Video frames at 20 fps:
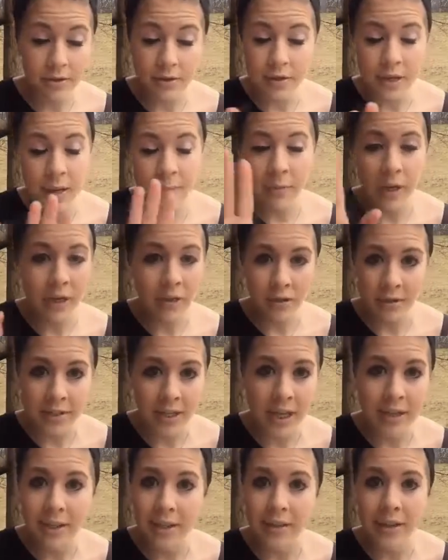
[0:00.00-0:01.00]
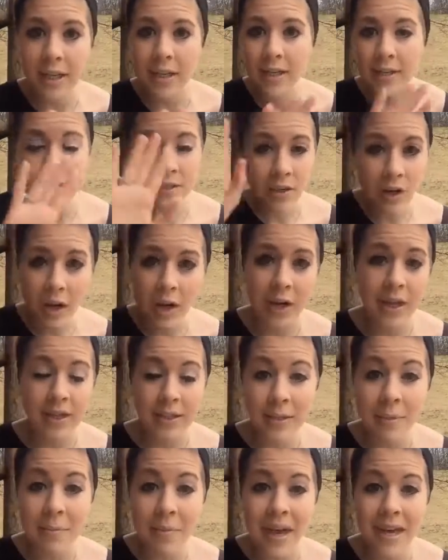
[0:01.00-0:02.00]
I'm not saying that is not, it's
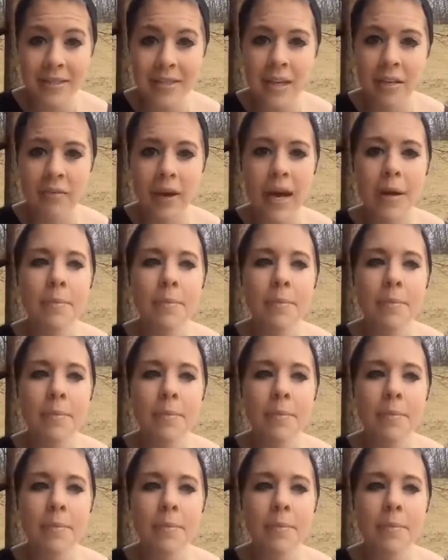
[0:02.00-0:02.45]
amazing, right?